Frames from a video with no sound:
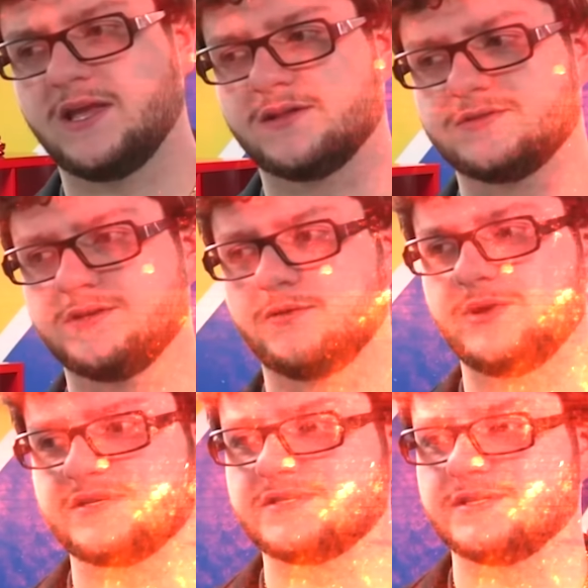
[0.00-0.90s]
and, you know,
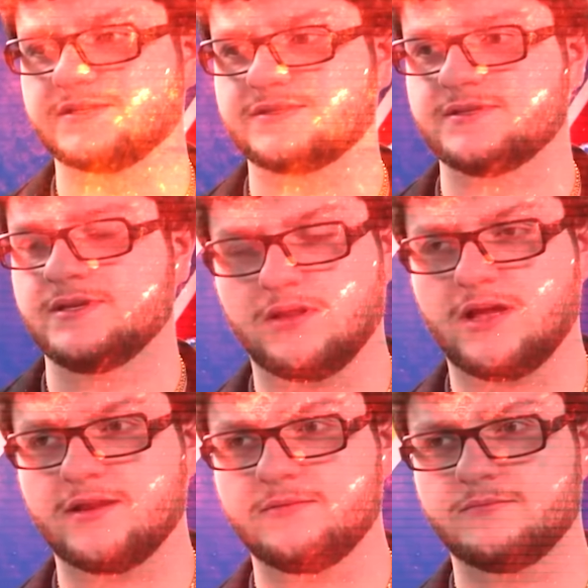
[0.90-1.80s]
makes things a
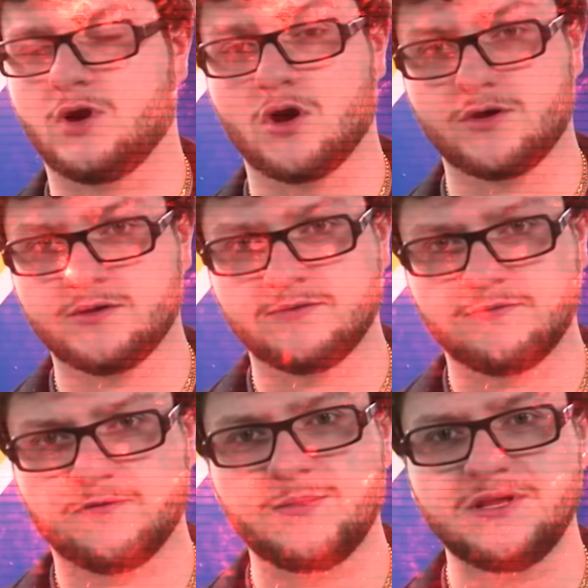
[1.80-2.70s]
lot harder for